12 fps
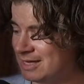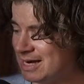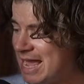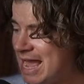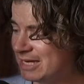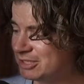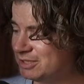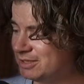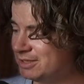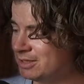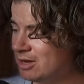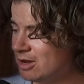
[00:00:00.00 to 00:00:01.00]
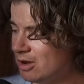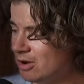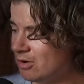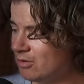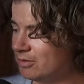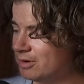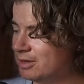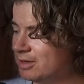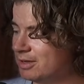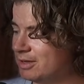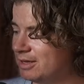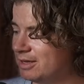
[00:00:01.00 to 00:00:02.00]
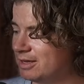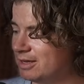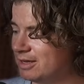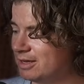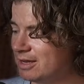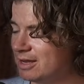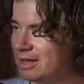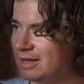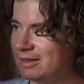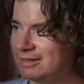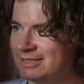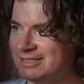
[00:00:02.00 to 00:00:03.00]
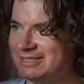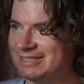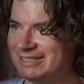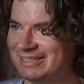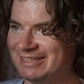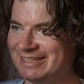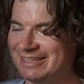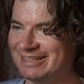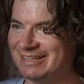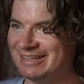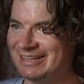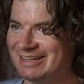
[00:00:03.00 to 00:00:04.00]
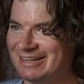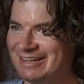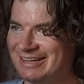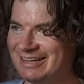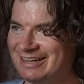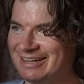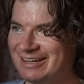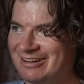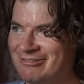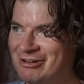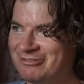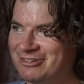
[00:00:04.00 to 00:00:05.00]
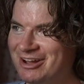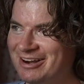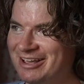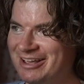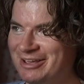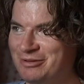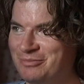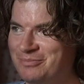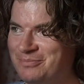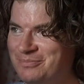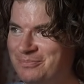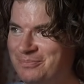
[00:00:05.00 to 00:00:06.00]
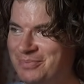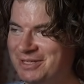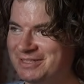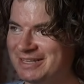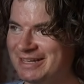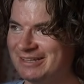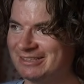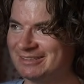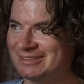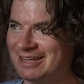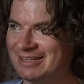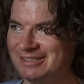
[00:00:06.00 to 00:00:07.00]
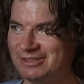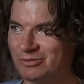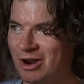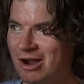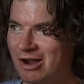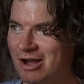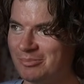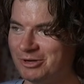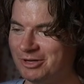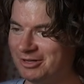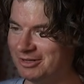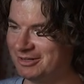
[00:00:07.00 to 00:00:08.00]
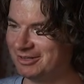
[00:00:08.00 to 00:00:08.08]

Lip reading: That I actually own. Let's see. Oh, I've got a beat to hell 90s rock hopper